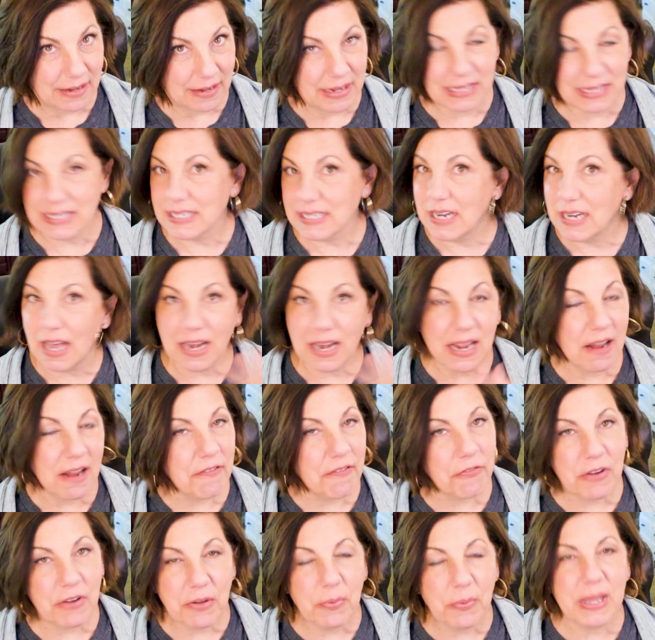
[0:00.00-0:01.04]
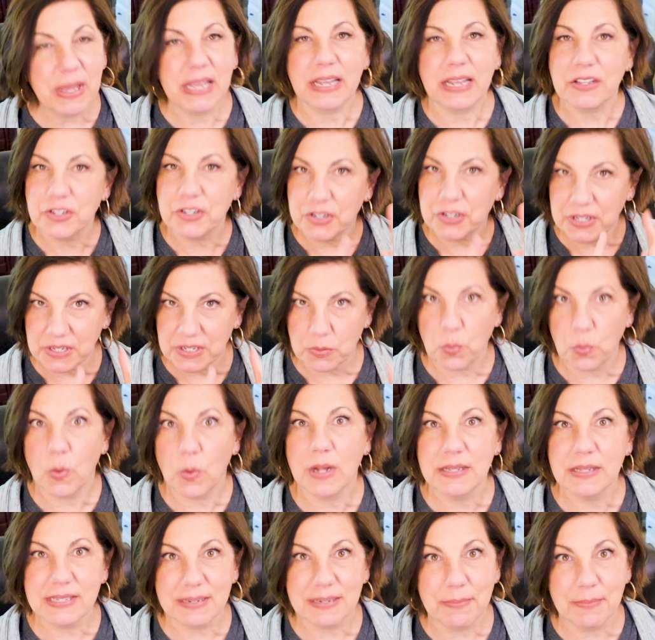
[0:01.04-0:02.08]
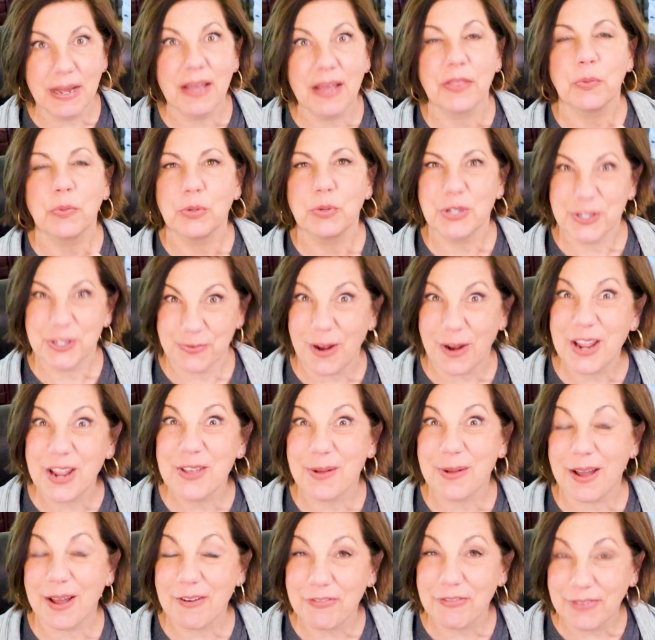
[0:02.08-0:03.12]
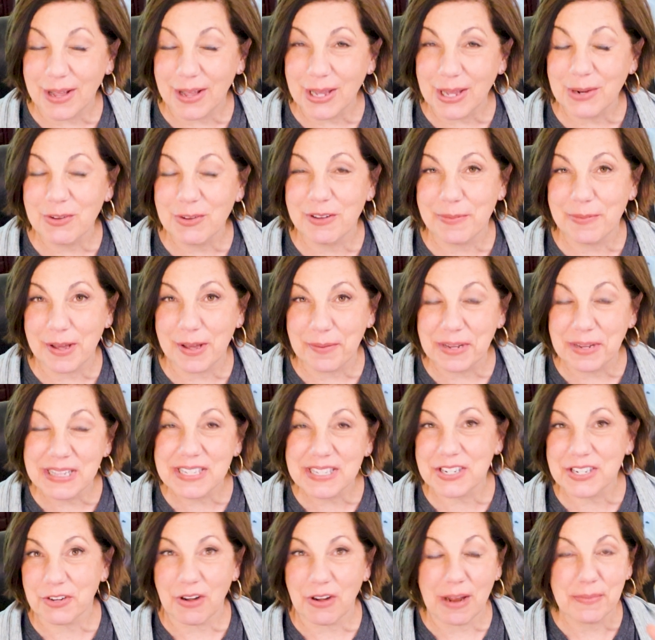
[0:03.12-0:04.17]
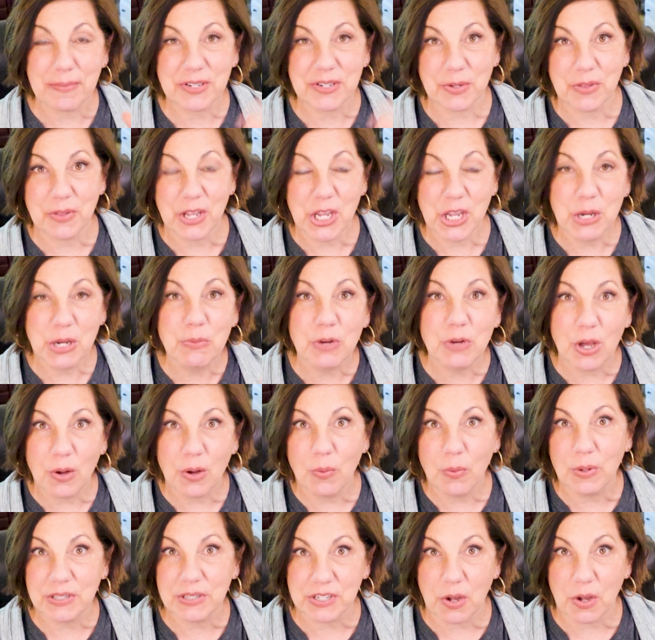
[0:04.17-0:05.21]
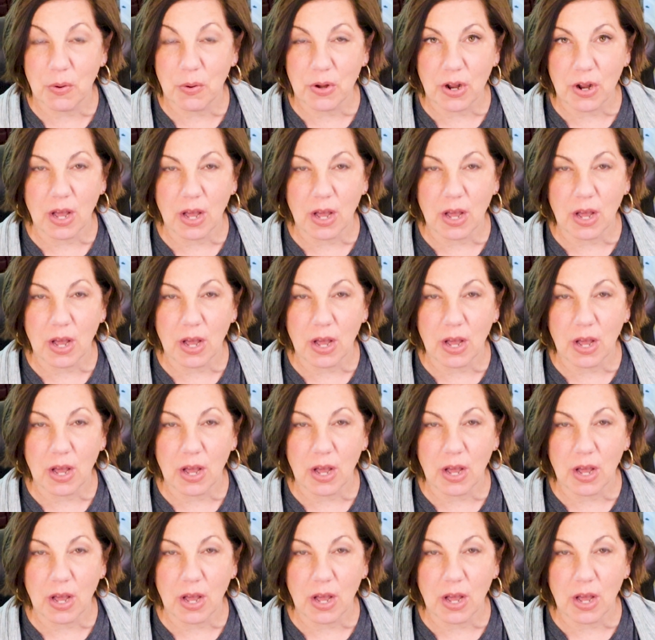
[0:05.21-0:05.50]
It's not every week. It's just once a month, which is why you got to follow them on Instagram so that you know what's going